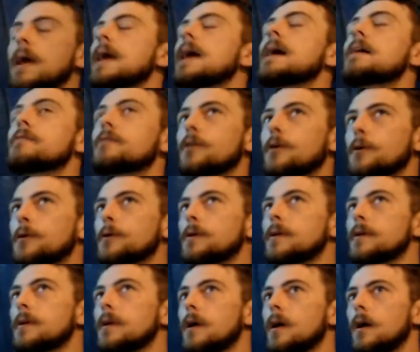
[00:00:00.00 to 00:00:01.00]
have
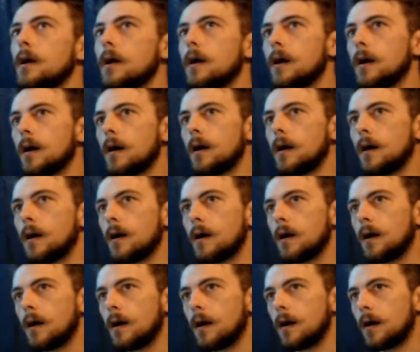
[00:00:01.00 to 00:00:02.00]
heard
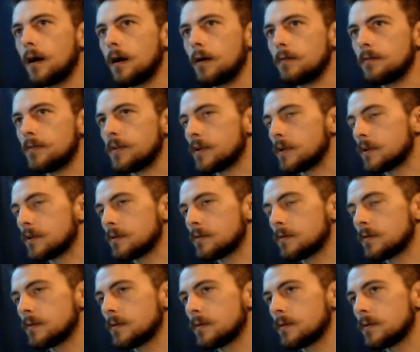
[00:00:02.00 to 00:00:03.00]
of the
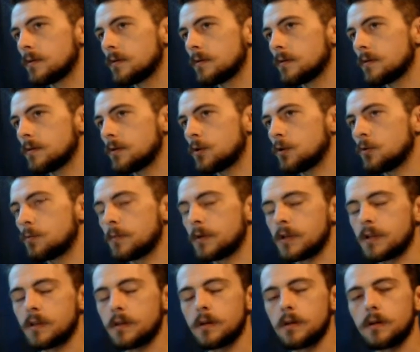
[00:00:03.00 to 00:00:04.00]
human
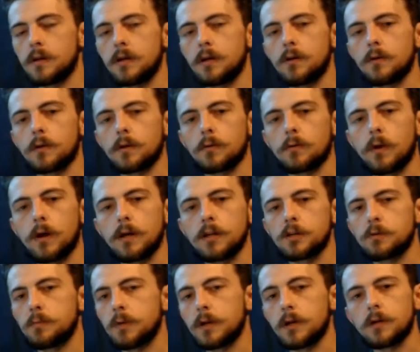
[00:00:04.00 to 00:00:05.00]
hearing
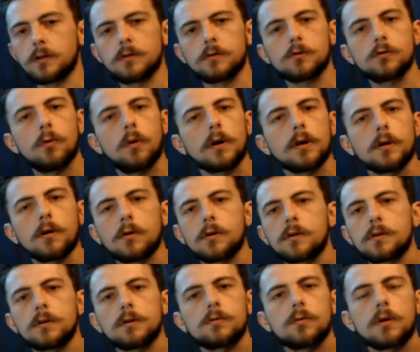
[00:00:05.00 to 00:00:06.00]
range being 20 hertz
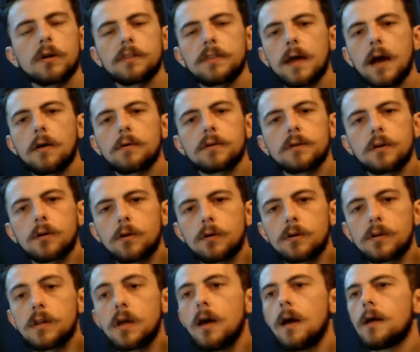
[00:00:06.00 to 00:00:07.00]
to 20,000
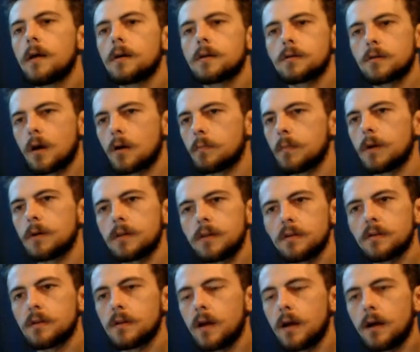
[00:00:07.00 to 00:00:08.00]
hertz. Let's talk about
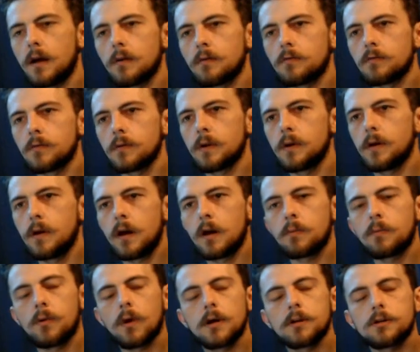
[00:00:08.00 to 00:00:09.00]
these air
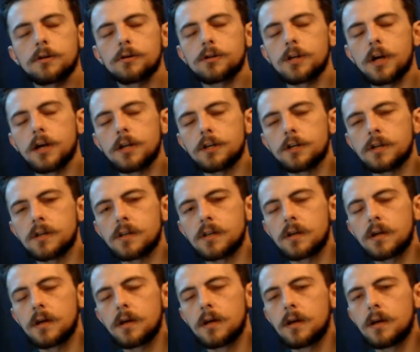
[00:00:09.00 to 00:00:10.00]
pressure changes
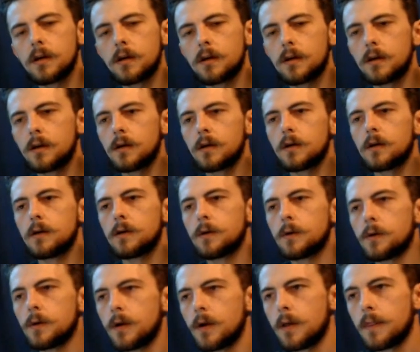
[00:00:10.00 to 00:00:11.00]

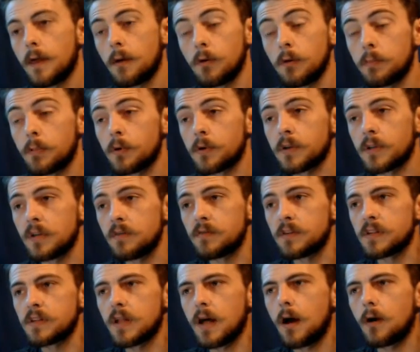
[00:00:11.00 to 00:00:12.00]
that we perceive
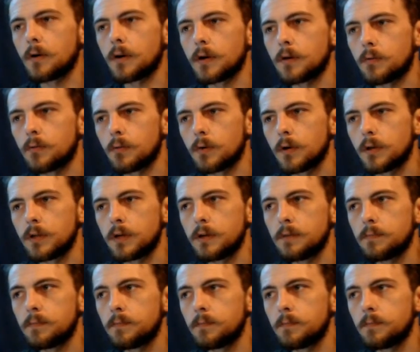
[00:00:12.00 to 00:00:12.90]
as sound, and really